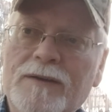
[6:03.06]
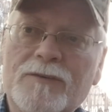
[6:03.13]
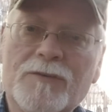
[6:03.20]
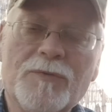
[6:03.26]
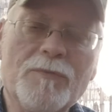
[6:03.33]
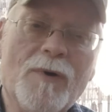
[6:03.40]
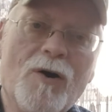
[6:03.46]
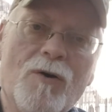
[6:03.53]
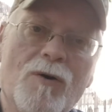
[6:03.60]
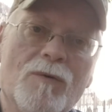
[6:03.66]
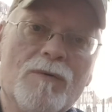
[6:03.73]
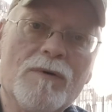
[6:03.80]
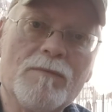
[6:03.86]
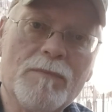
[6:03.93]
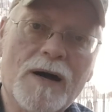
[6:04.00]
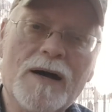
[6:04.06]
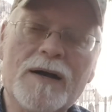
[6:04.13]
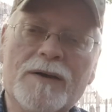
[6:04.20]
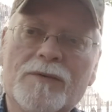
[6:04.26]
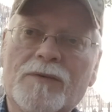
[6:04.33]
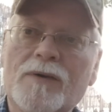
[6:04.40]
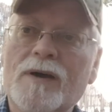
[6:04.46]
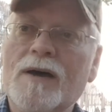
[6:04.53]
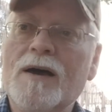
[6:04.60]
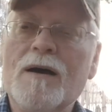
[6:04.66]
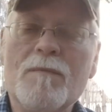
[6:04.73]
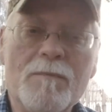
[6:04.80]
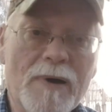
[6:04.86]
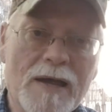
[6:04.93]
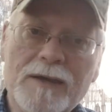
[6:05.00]
it small bites.
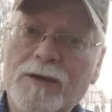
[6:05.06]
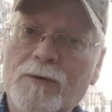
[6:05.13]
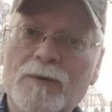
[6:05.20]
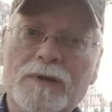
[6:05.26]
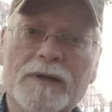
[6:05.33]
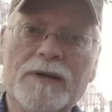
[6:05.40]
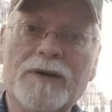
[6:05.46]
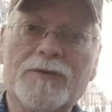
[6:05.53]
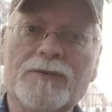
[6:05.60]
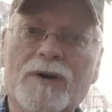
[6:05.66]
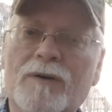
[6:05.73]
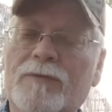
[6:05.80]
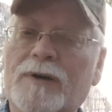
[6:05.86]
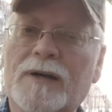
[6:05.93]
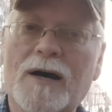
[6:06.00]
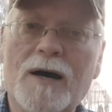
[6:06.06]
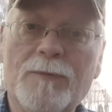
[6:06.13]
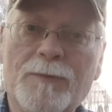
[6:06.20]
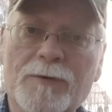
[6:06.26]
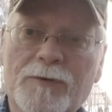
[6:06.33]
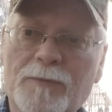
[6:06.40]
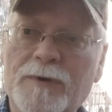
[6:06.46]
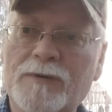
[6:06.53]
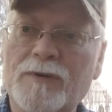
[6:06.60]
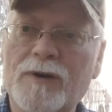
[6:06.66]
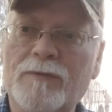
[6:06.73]
Make you a list of accomplishments,